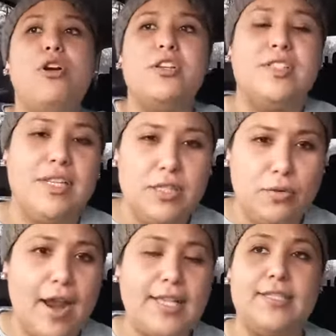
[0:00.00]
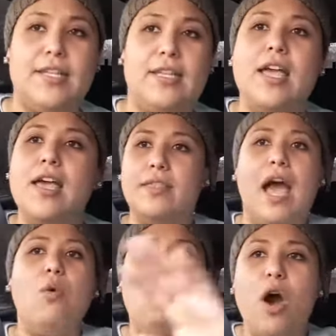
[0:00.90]
person is arrested.
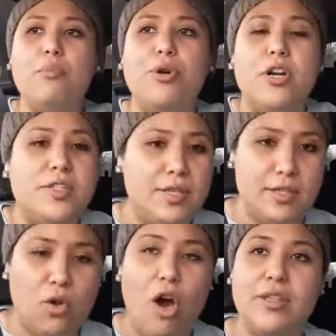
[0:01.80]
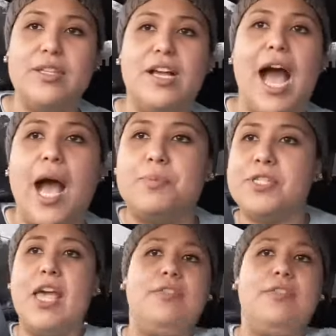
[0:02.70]
Not one person is calling the cops.